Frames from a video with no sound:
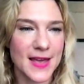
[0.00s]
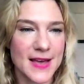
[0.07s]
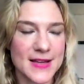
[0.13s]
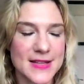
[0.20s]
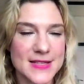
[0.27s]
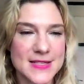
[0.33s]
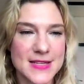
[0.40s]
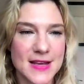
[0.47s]

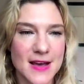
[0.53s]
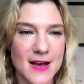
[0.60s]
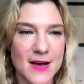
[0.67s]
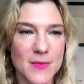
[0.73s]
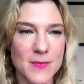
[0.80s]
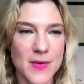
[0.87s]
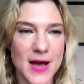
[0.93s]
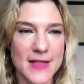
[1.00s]
And
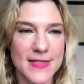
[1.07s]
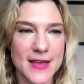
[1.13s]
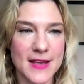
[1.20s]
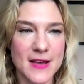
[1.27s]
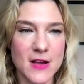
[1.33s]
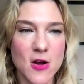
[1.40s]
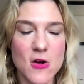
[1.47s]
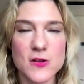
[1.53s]
um, I
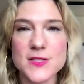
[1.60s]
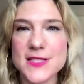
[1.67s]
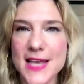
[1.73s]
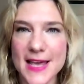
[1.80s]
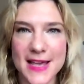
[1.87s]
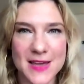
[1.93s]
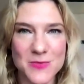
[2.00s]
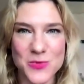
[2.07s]
think Carl
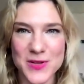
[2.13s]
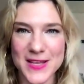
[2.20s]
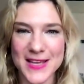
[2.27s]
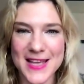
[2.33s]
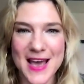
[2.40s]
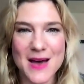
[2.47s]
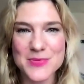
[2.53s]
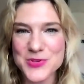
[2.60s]
Sagan
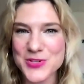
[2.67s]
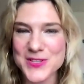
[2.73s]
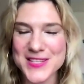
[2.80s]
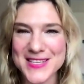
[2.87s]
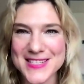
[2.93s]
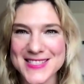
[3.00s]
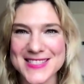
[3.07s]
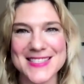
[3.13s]
really
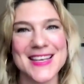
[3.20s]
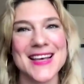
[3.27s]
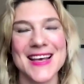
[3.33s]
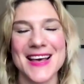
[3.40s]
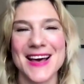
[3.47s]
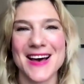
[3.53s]
captured this,